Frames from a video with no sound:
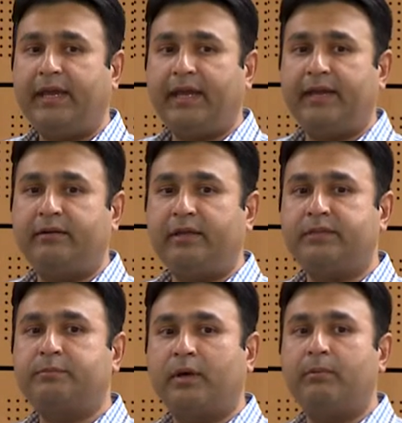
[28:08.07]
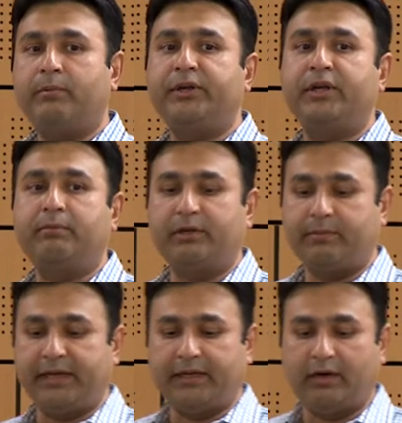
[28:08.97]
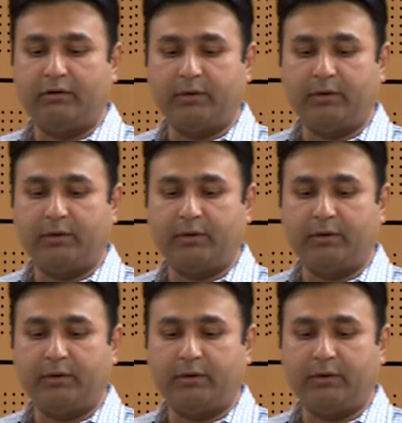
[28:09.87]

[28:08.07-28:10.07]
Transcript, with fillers: and it's probably doubled by now.